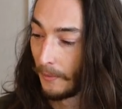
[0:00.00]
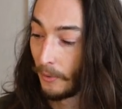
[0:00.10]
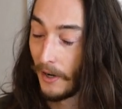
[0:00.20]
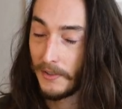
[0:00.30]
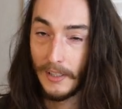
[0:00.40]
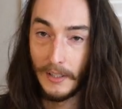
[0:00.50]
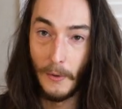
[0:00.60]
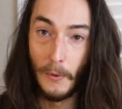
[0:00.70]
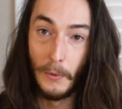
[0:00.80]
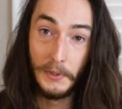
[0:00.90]
Pressing and
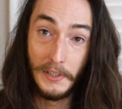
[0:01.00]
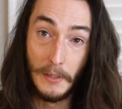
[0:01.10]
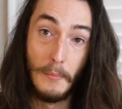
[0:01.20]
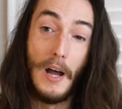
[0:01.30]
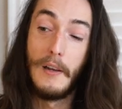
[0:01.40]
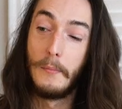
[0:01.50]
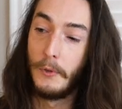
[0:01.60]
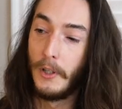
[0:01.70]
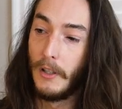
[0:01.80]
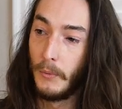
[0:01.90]
holding the bottom
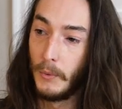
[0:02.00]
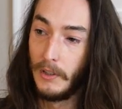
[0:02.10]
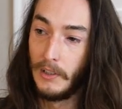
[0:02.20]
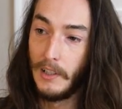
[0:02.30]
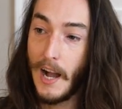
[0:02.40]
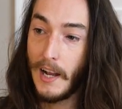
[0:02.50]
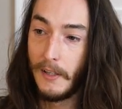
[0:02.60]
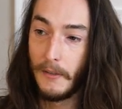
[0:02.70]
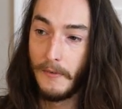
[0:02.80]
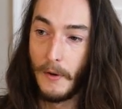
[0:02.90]
trigger will
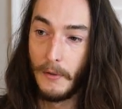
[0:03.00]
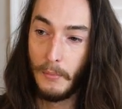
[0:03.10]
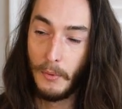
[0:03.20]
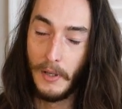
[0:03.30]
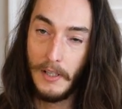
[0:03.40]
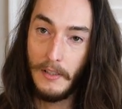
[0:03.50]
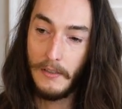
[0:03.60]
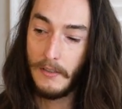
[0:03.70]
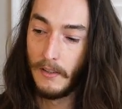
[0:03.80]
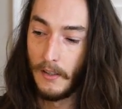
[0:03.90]
lock your phone in
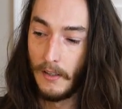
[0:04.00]
place.